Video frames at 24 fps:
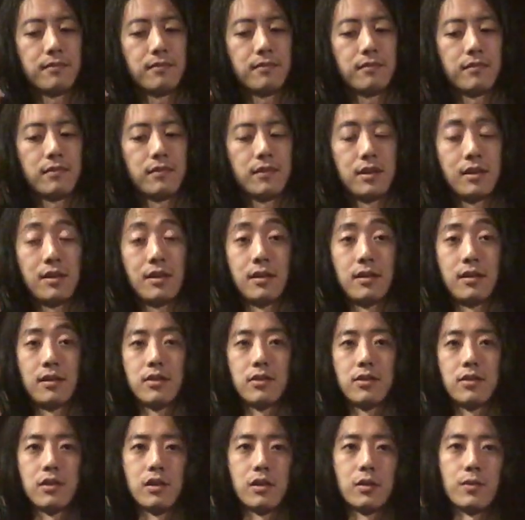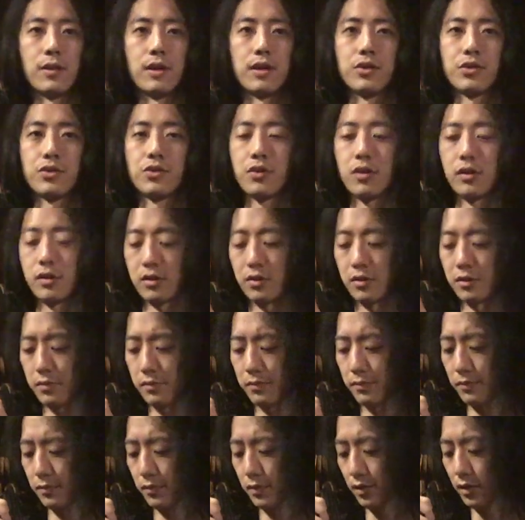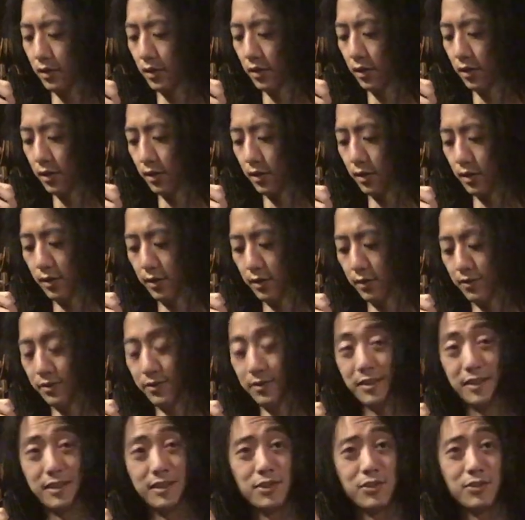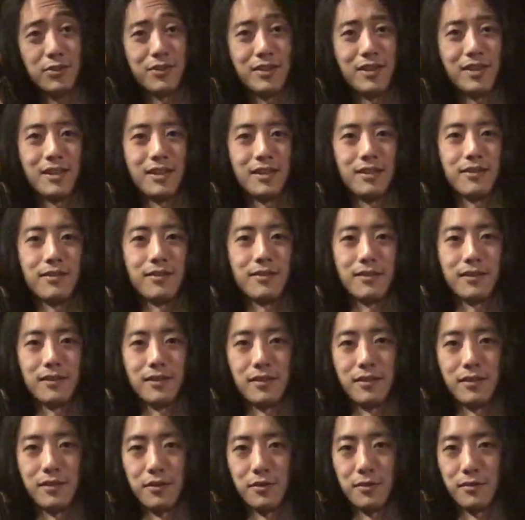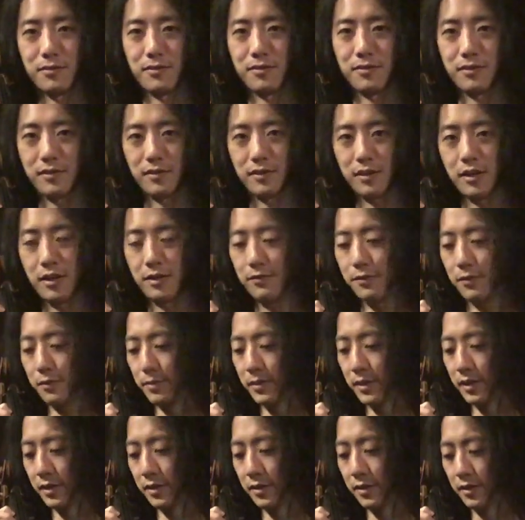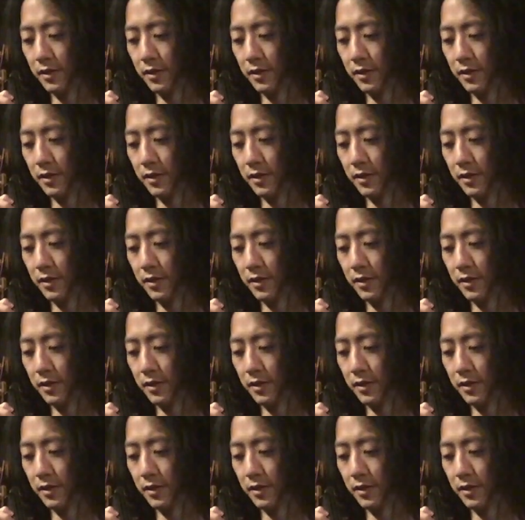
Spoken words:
It's really quite a struggle. And then C string, God forbid.